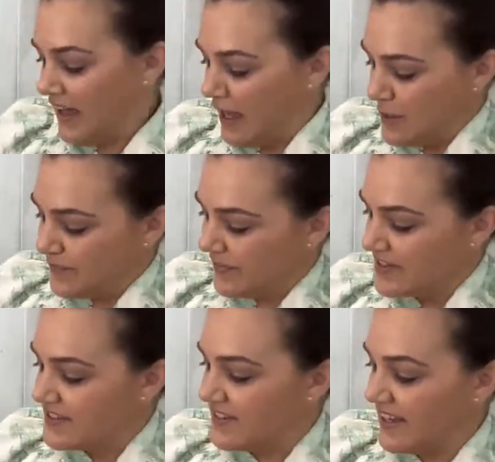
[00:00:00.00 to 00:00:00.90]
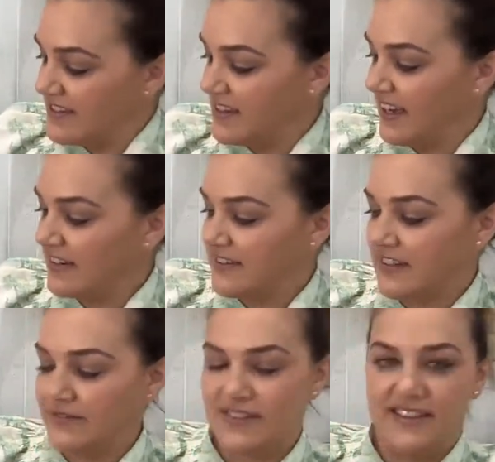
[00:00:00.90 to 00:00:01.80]
The studs are actually
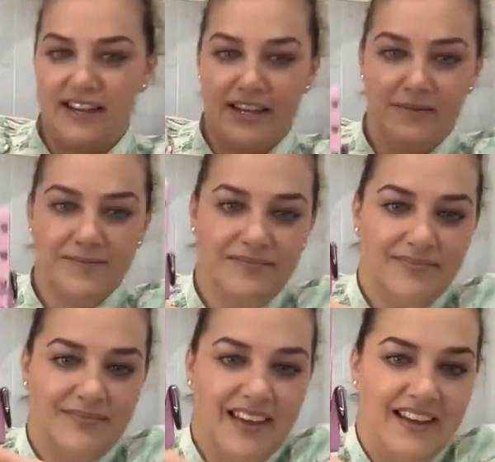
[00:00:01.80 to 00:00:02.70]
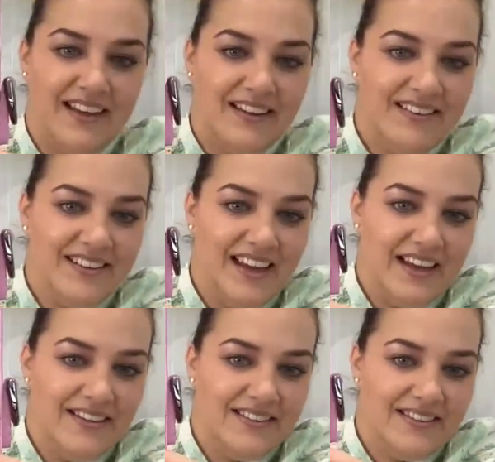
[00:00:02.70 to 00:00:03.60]
ruthenium, and
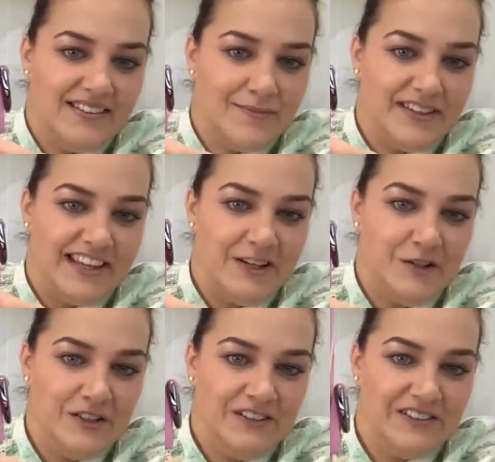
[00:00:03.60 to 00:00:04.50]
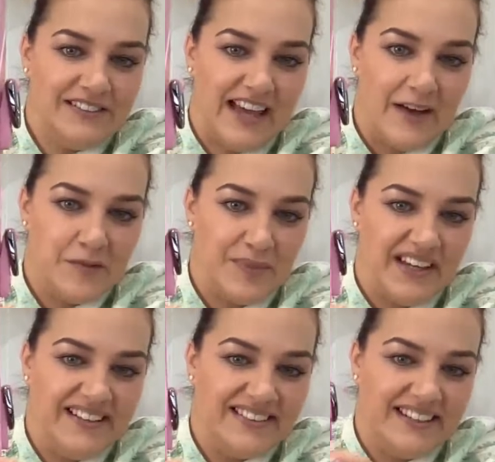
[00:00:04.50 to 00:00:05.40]
yes, but they do look to have a
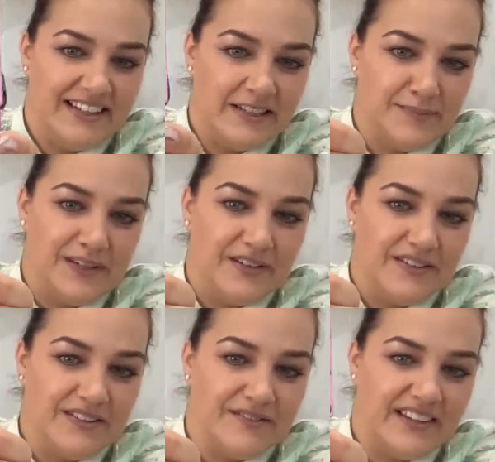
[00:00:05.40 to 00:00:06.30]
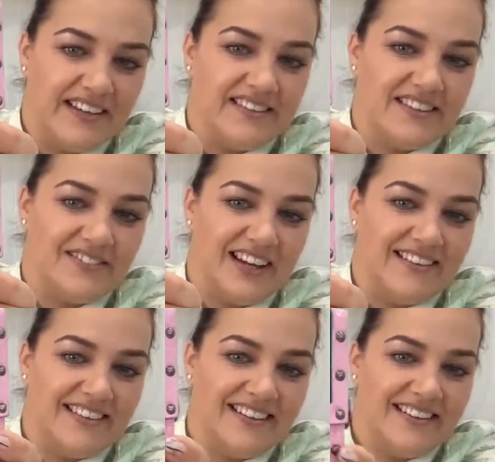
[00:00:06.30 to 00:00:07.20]
pink tint because of their
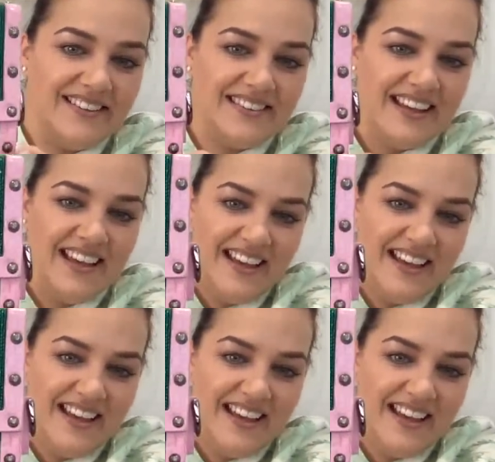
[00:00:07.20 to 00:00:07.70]
surroundings.